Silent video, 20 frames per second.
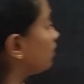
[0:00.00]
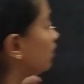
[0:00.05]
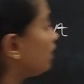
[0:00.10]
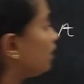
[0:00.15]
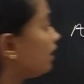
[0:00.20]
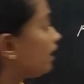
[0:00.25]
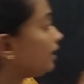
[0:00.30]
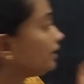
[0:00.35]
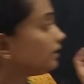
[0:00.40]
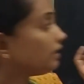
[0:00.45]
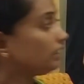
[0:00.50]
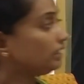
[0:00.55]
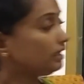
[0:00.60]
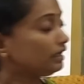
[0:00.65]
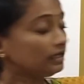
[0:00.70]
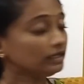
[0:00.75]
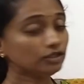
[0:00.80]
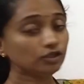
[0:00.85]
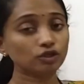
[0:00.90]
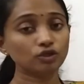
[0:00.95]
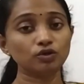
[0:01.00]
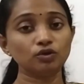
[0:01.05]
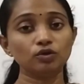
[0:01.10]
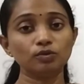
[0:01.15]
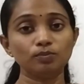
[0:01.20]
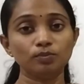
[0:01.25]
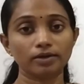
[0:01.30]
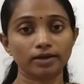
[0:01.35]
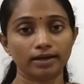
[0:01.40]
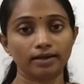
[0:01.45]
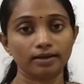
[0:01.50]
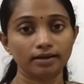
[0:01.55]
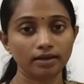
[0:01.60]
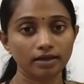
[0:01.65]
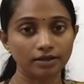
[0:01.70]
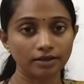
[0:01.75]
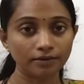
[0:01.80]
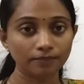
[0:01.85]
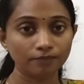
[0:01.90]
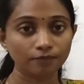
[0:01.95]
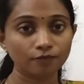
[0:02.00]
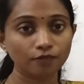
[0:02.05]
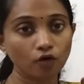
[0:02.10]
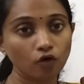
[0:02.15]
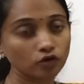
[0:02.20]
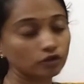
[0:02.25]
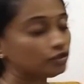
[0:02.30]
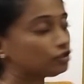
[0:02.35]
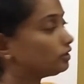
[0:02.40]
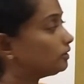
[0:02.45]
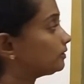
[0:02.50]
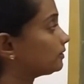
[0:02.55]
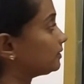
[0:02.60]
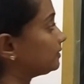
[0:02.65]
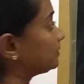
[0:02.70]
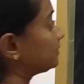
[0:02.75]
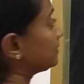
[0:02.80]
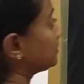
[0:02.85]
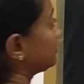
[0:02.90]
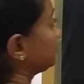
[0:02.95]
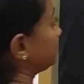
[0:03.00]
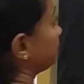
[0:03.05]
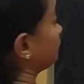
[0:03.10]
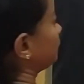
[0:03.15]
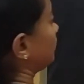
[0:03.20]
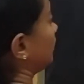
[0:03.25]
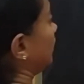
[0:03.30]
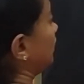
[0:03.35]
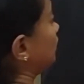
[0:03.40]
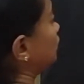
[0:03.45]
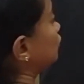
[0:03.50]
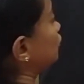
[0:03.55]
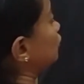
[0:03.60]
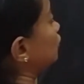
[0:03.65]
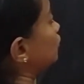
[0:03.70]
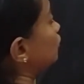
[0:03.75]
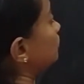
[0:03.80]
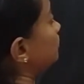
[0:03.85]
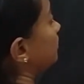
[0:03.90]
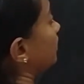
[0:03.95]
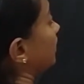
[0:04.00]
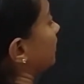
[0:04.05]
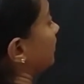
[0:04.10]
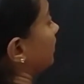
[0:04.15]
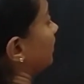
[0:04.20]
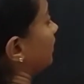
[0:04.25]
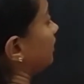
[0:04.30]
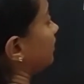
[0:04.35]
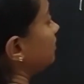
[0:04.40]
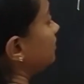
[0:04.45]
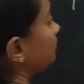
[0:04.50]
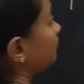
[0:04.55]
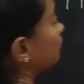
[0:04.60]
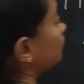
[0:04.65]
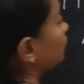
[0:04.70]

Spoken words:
And each group containing 4 children. Each group containing